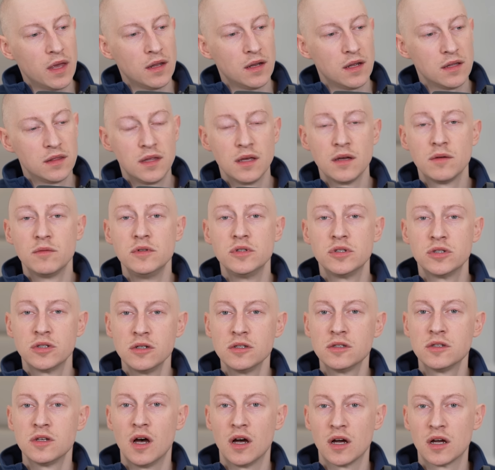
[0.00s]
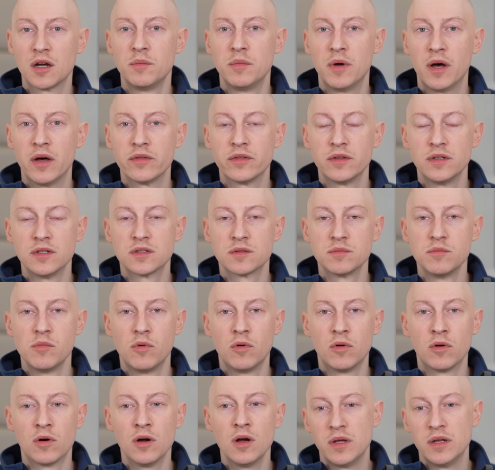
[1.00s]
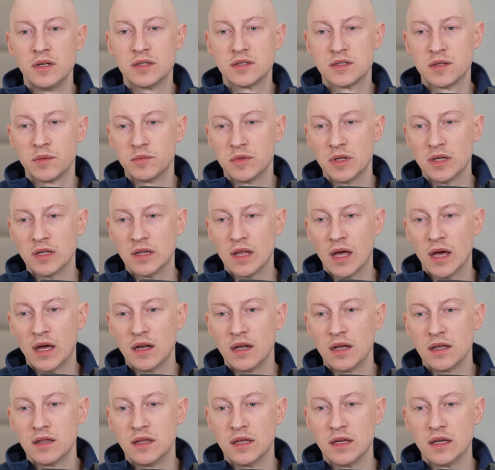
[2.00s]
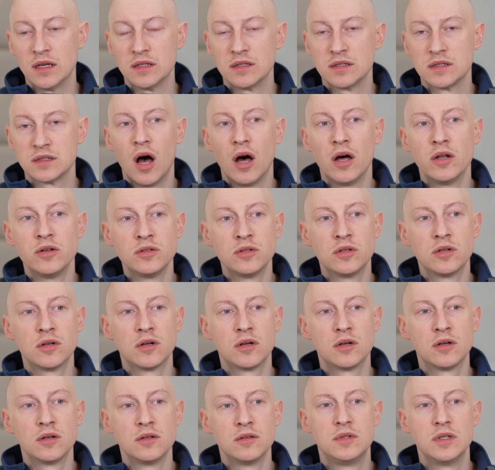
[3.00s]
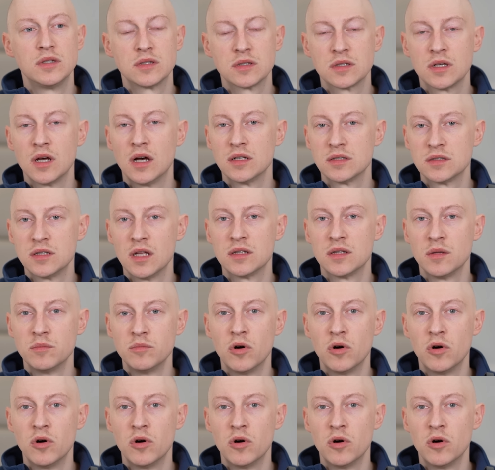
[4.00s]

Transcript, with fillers: and i think we should talk about this more and it's something that i think is under discussed at the